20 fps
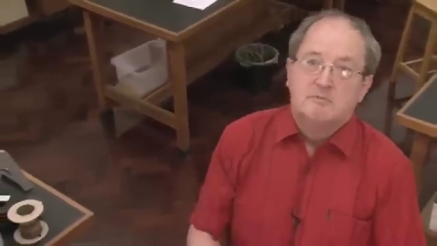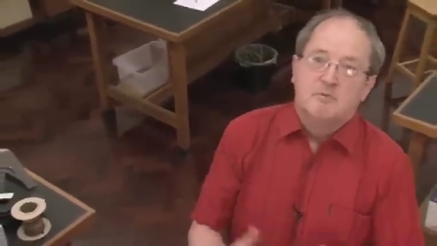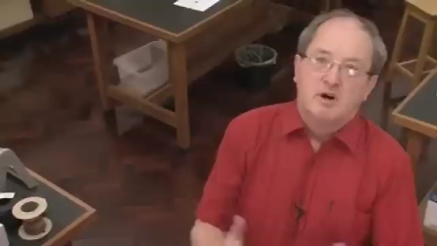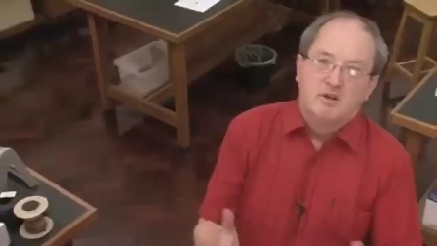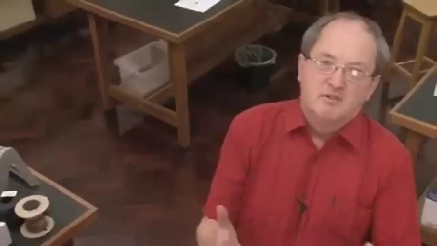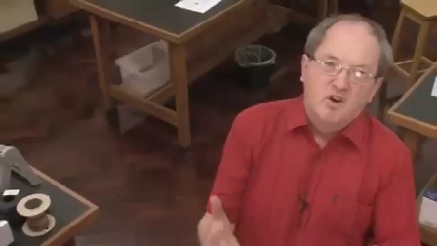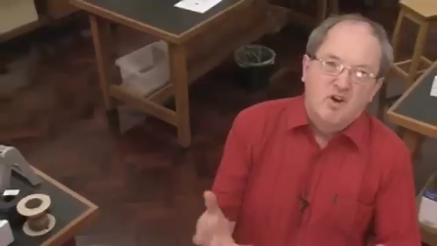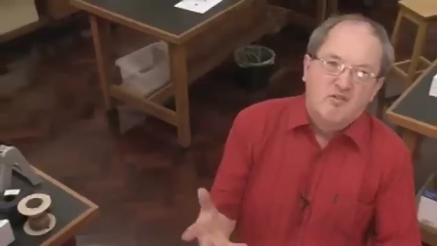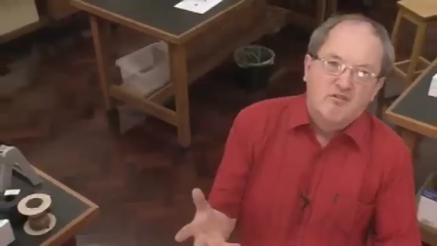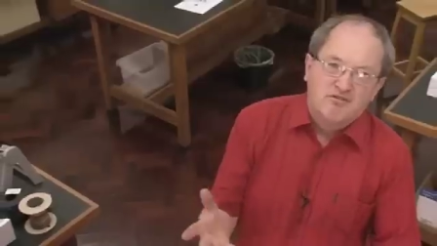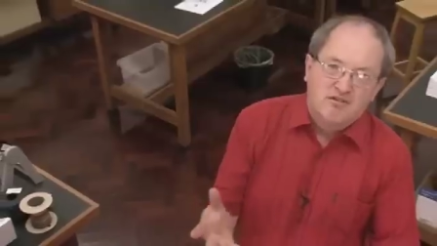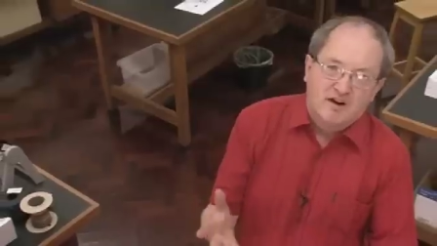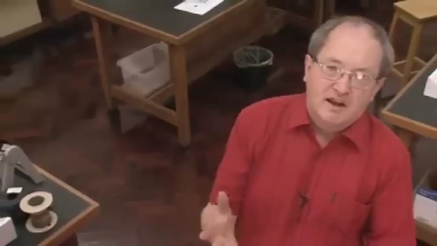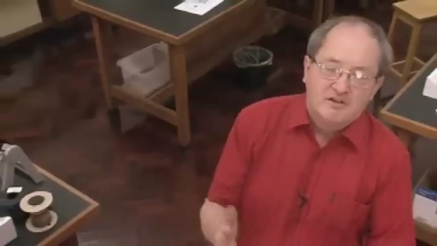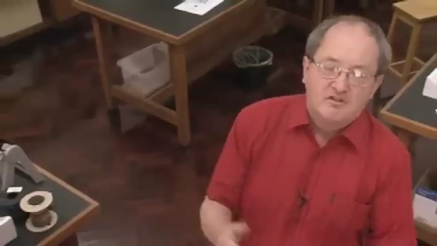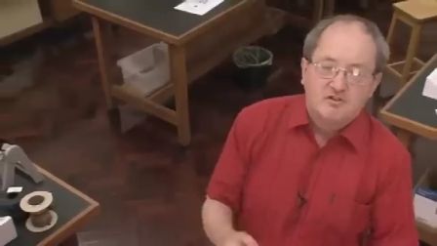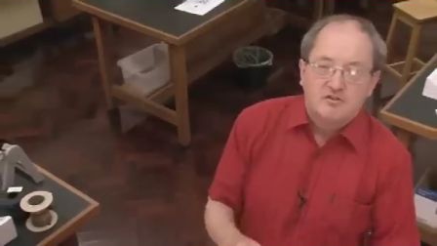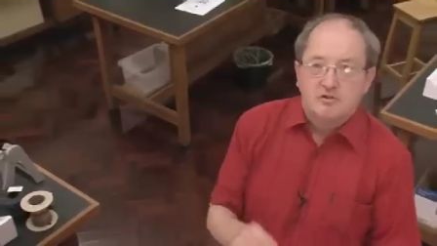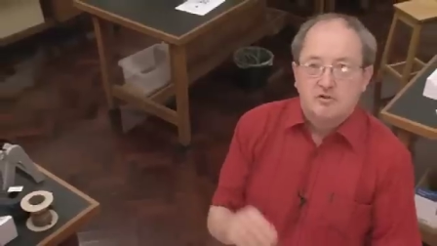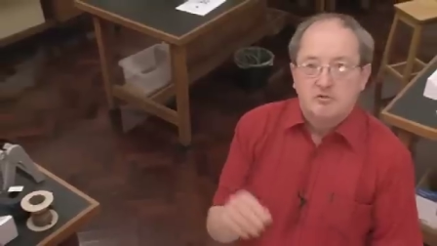Well, not
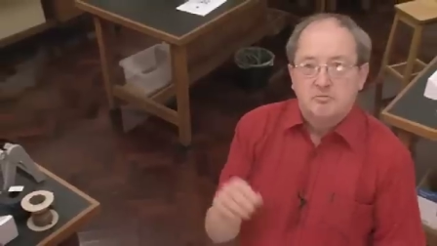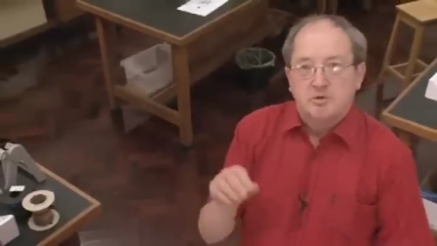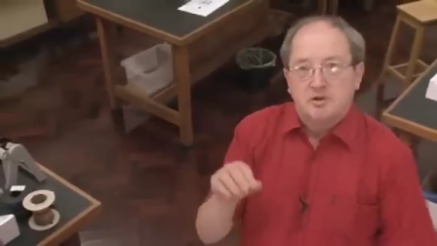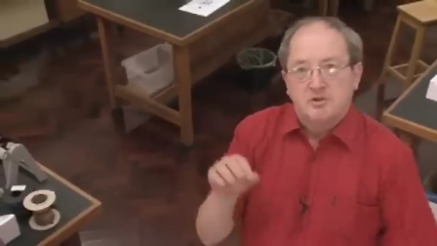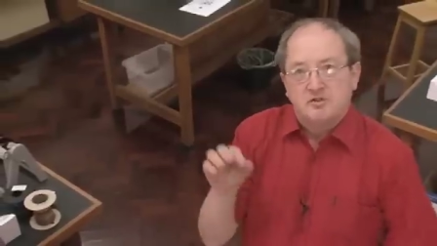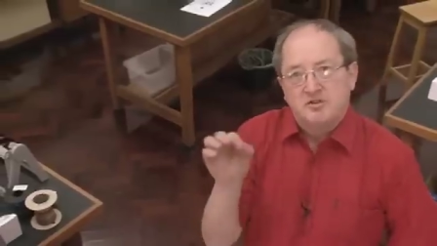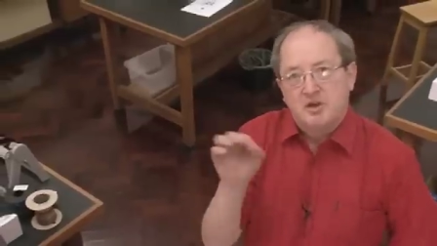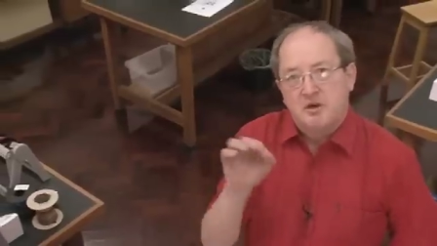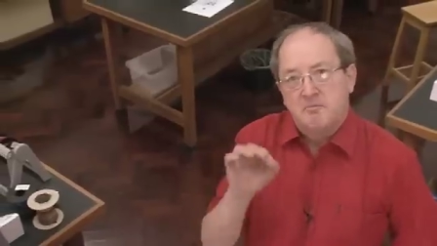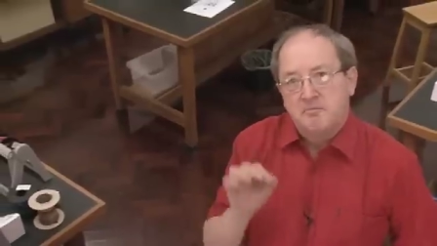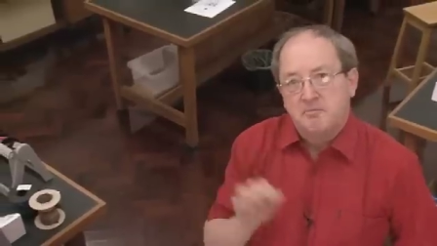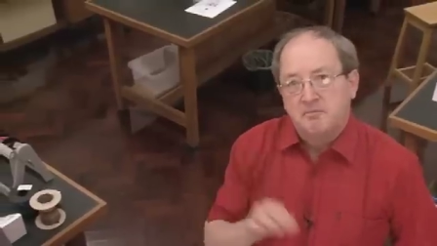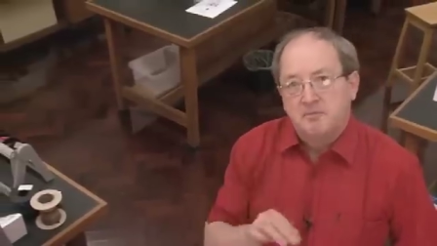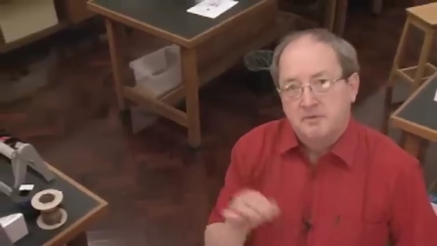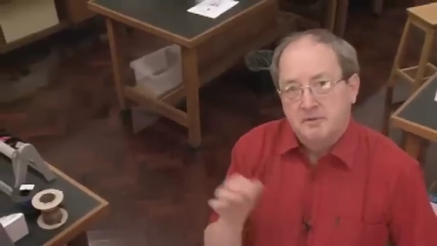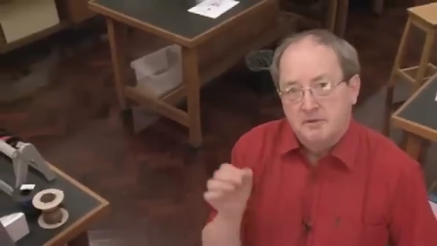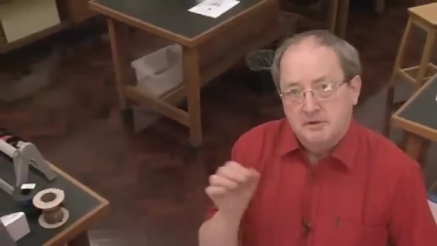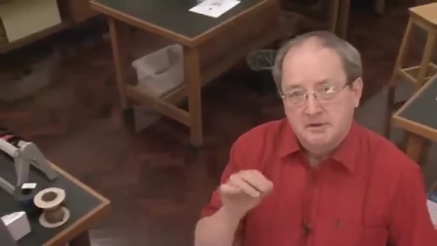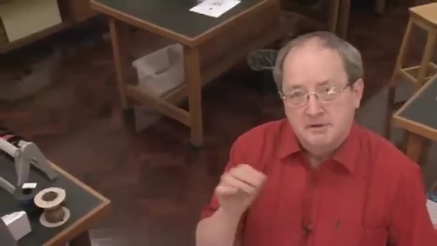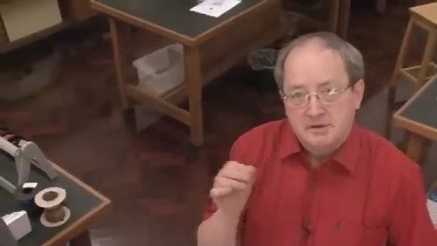fractional, but some
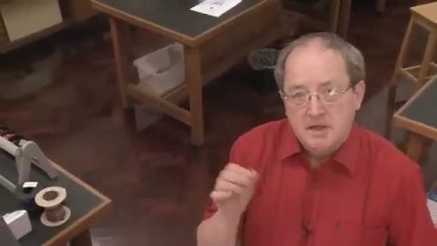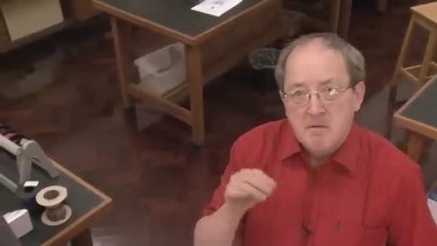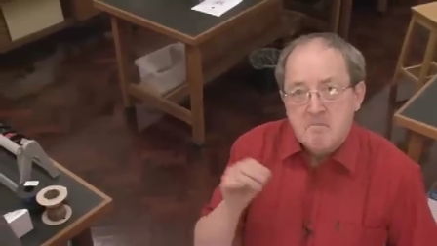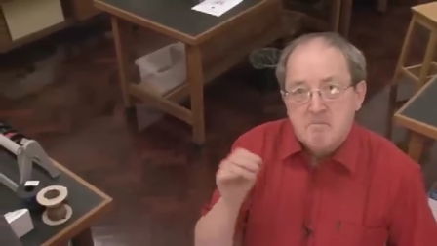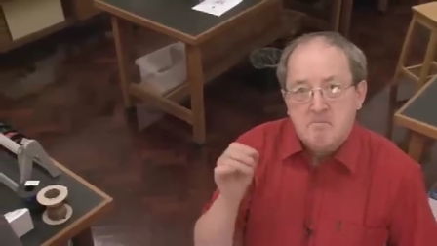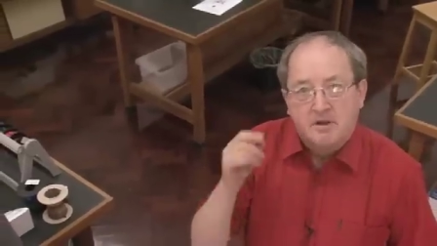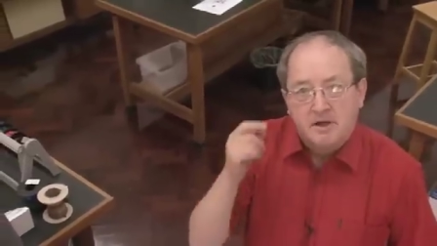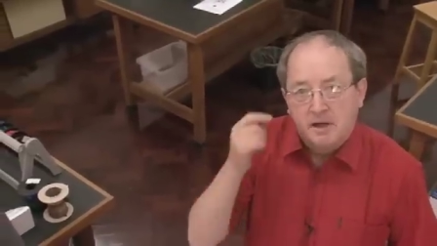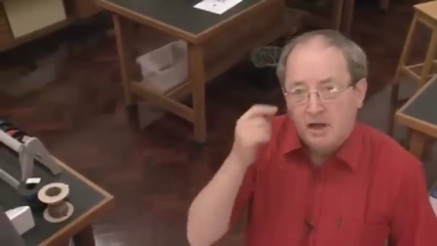number